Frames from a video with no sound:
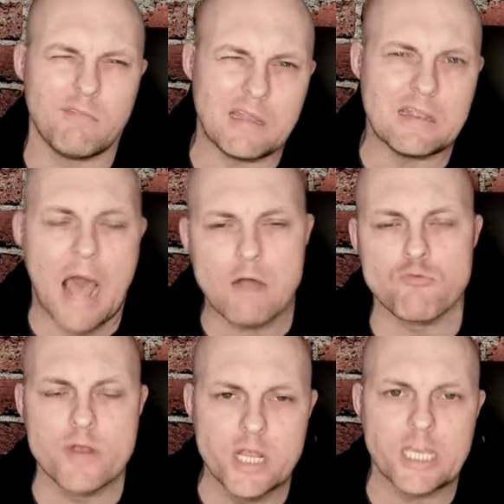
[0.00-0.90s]
not
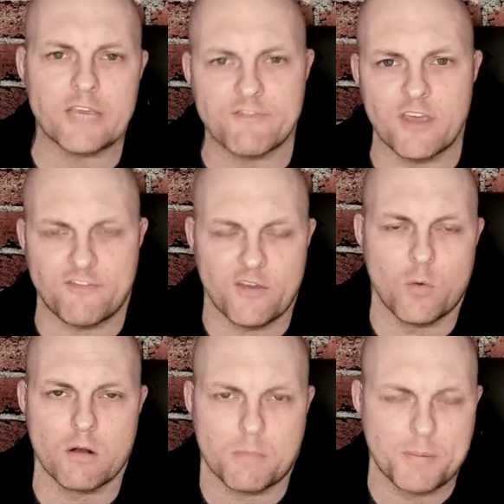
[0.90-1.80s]
really if it
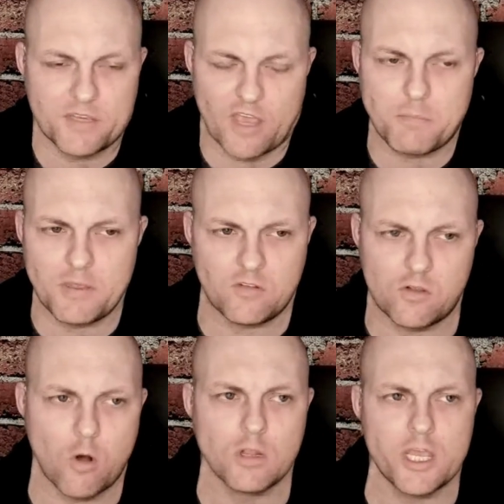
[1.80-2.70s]
were, because I'd be
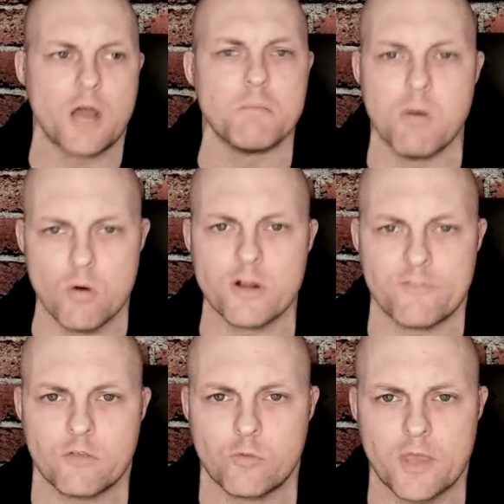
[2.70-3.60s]
totally on board if
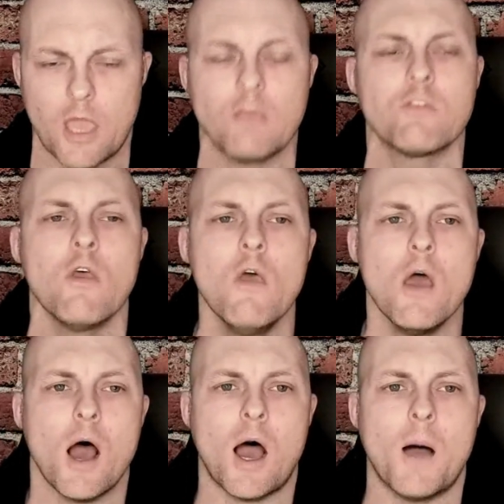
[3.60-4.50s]
this were the case.
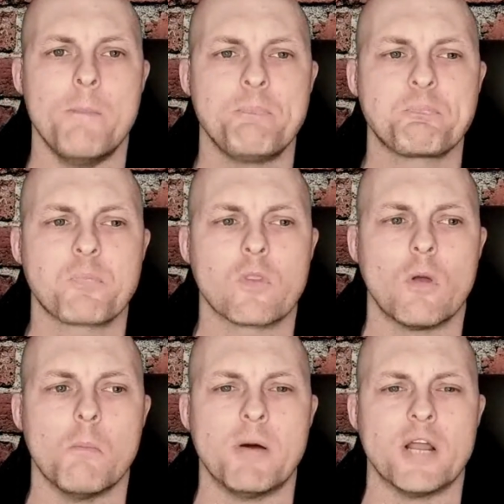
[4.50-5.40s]

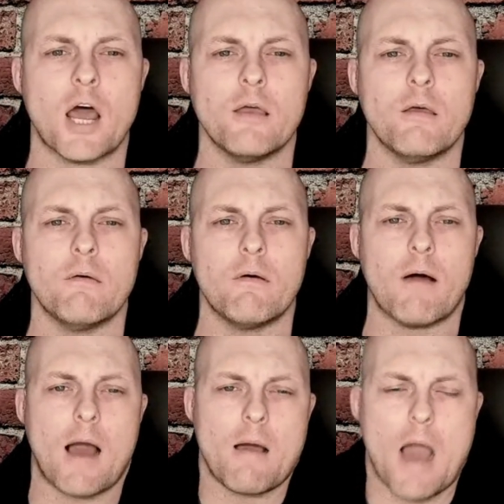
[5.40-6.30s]
But
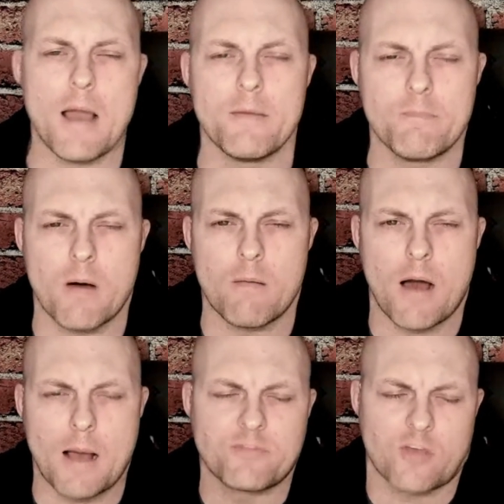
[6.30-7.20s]

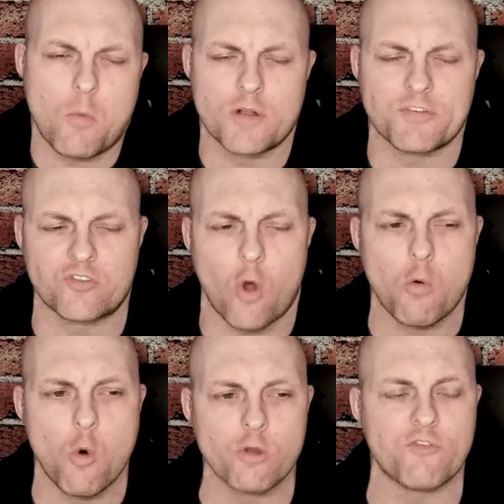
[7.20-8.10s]
I'm somewhat of a Star
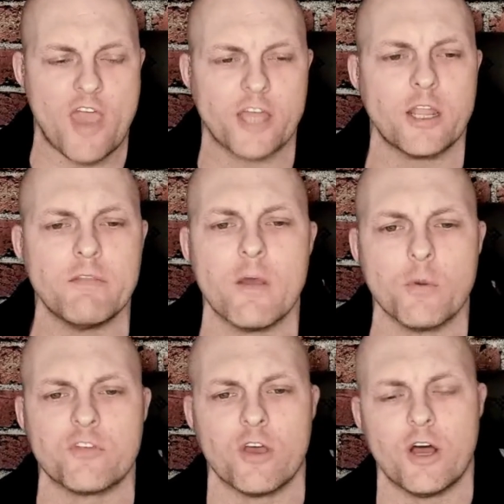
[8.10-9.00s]
Wars fan, and there
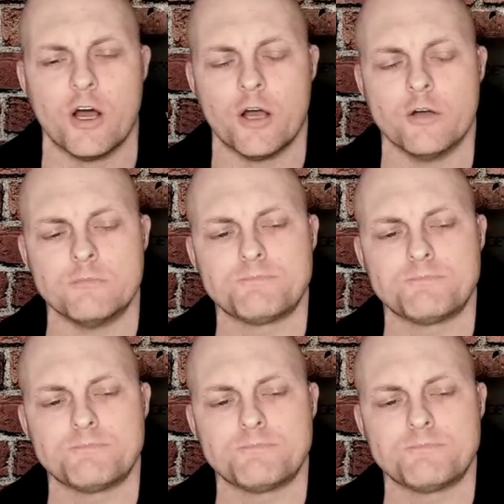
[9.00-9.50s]
was a